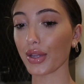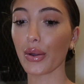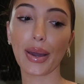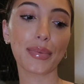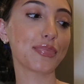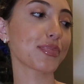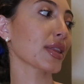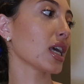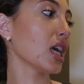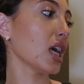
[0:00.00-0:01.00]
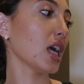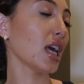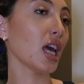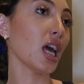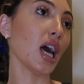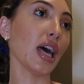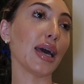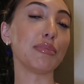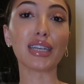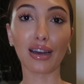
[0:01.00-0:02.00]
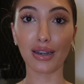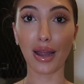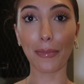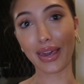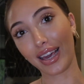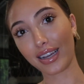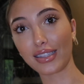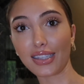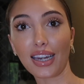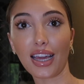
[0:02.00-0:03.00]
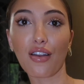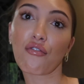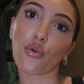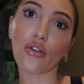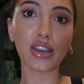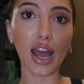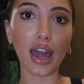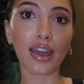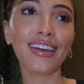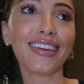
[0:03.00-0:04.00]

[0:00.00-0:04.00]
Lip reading: Okay. I'm done being conceited for the day.